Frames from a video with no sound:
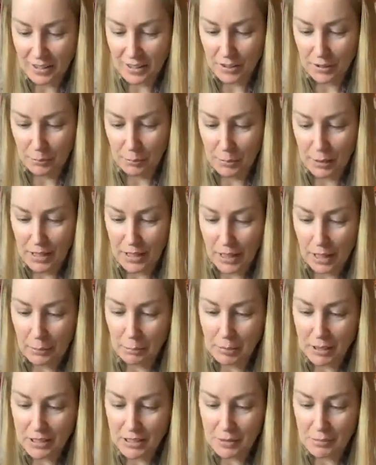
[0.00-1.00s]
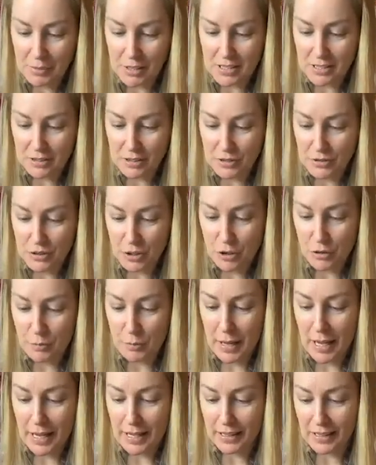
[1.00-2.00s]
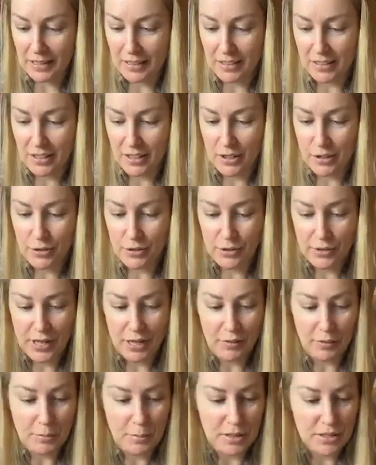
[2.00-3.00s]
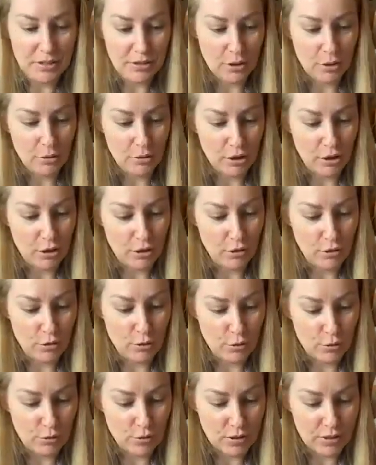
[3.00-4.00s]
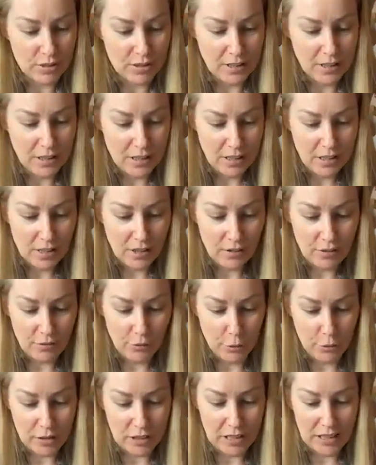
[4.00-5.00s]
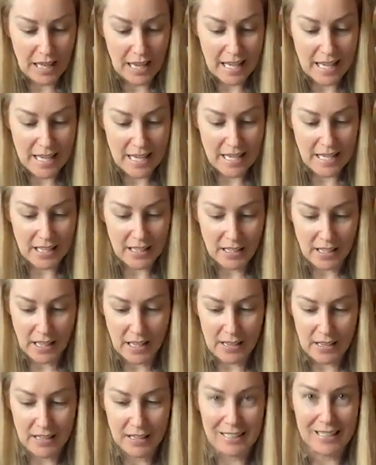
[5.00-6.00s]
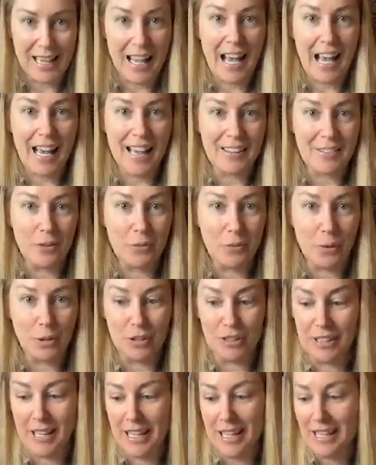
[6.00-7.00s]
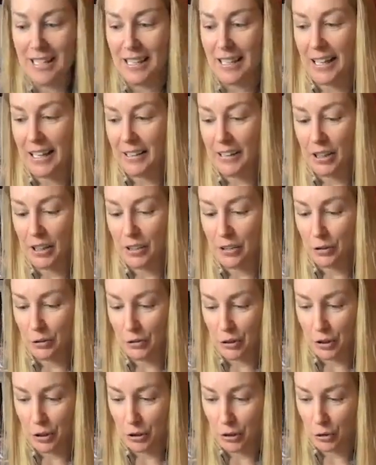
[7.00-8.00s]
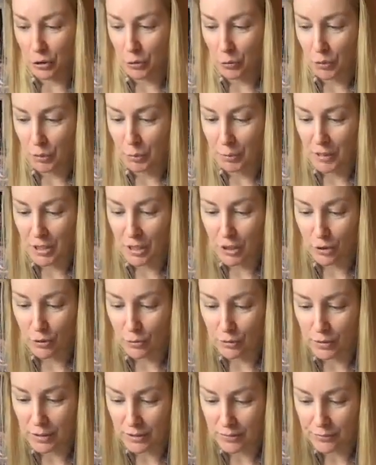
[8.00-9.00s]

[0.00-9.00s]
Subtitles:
But I picked up this little tote bag and I thought, oh, that would be so cute for the lake, and then to add the word lake and the little canoe would be cute.